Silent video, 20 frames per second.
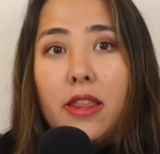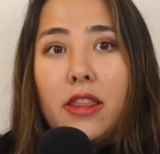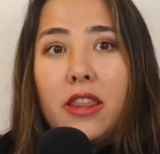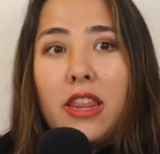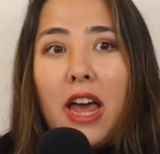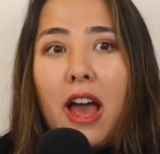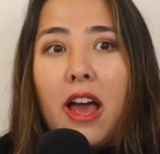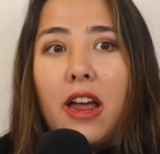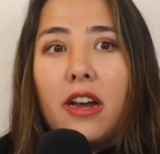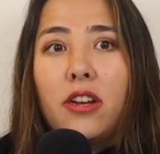
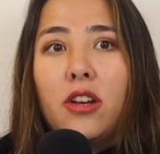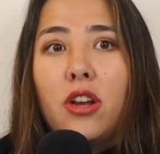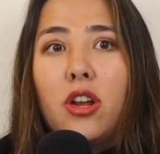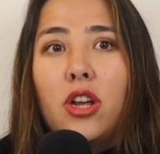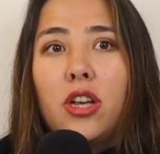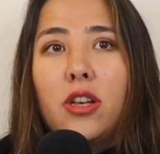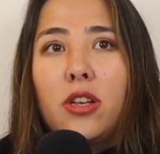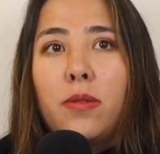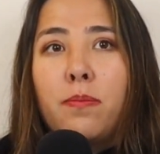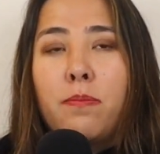that
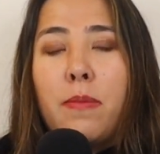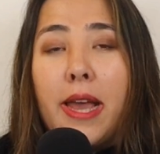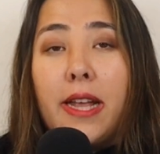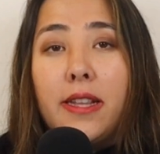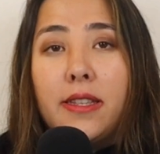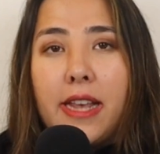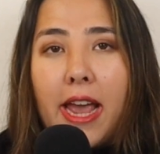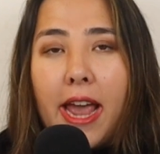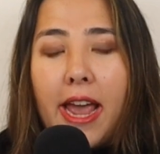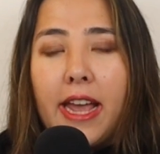
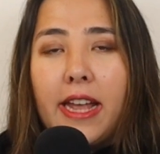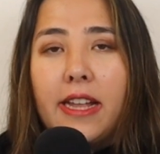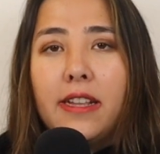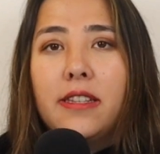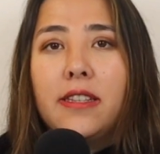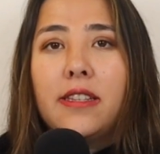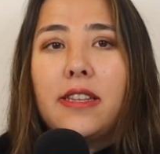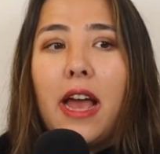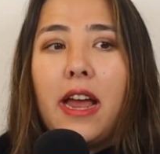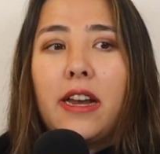
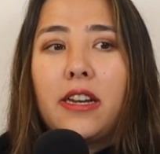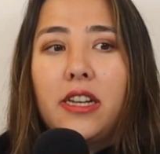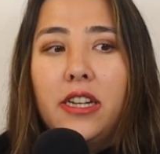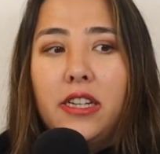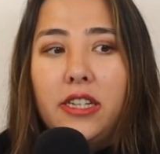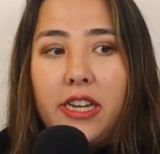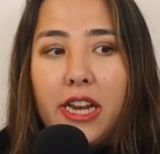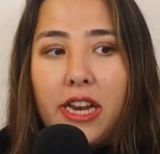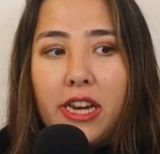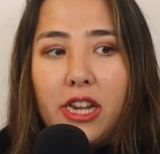maintains and
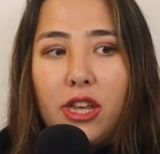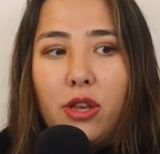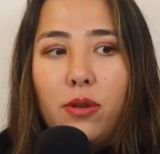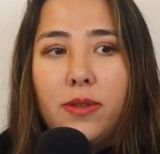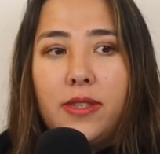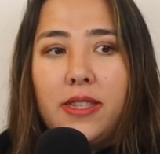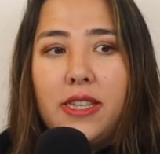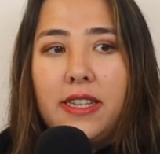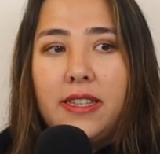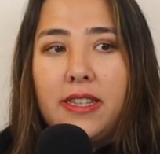
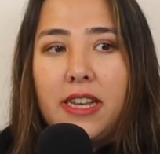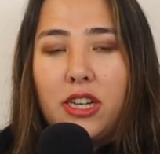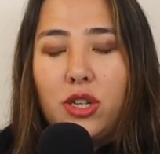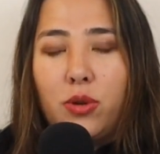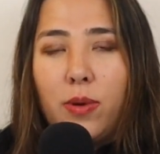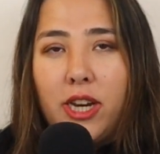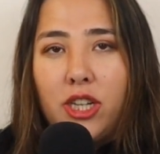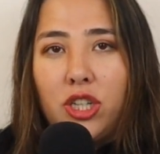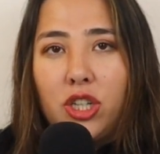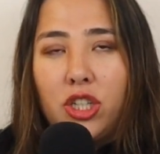continues these
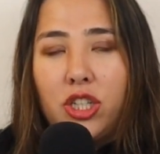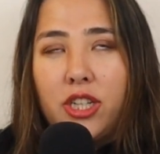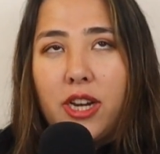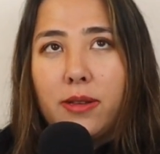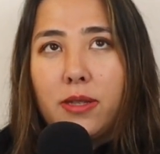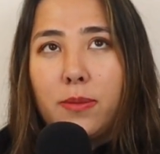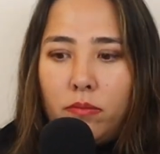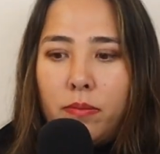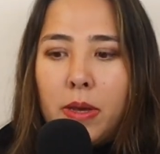situationships?